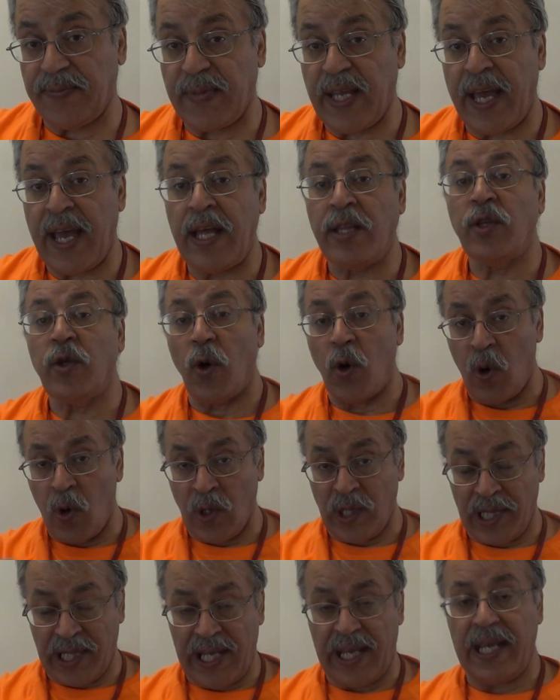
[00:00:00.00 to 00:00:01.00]
and
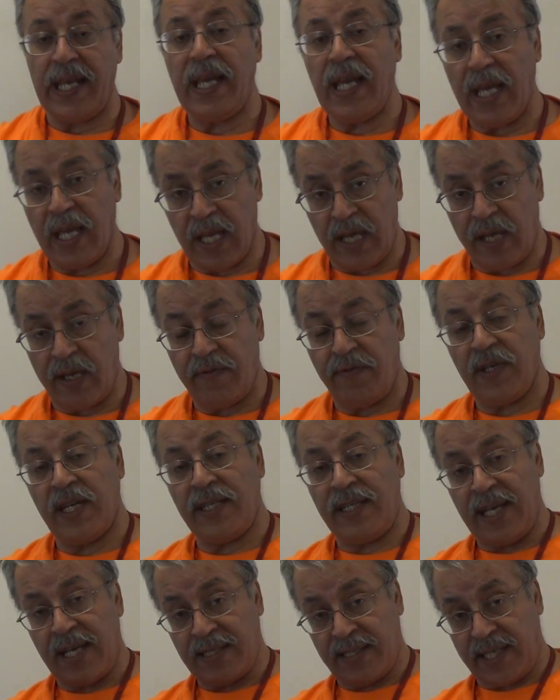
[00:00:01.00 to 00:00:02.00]
only if
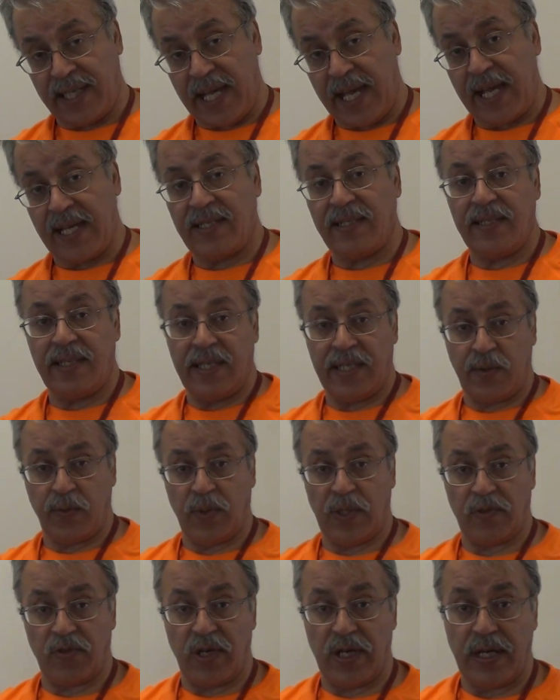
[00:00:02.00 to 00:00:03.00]
it has gas it
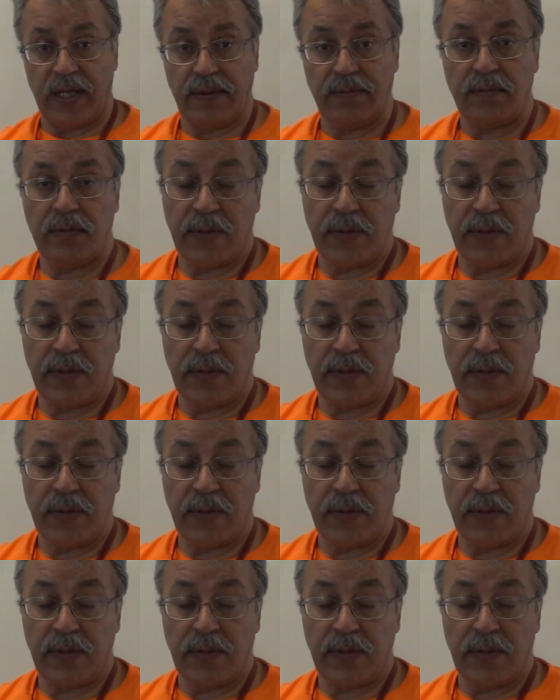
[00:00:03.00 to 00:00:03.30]
will run.